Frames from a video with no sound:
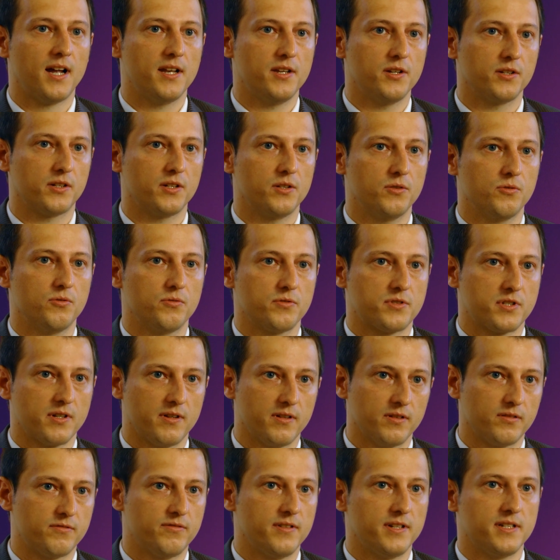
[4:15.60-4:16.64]
and you can also
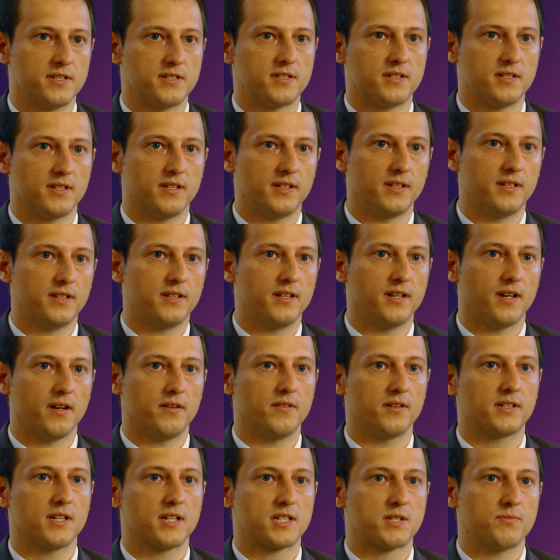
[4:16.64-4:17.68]
increase
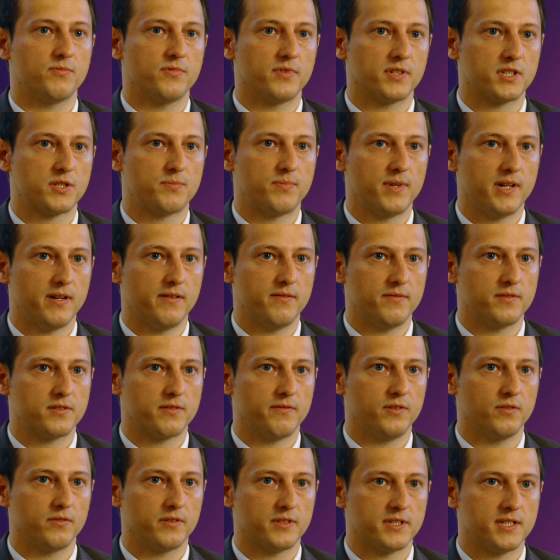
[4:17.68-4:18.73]
the customer experience
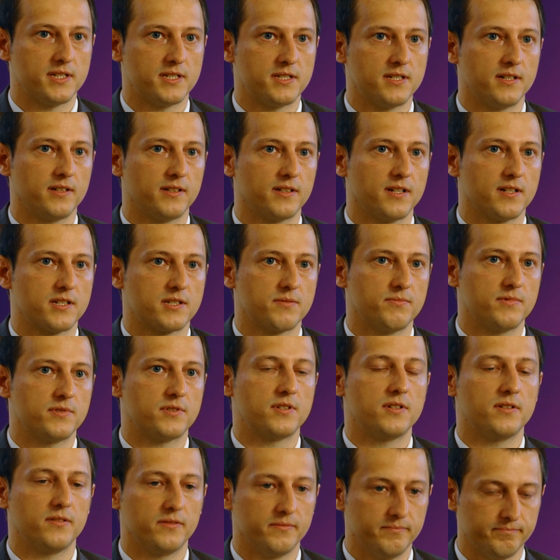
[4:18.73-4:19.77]
of your existing customers
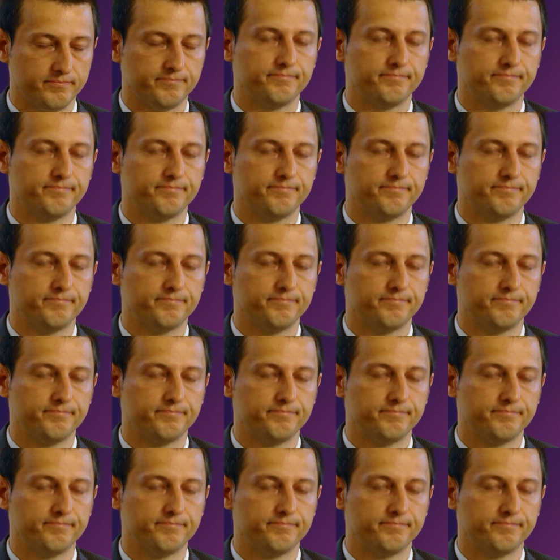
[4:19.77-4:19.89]
too.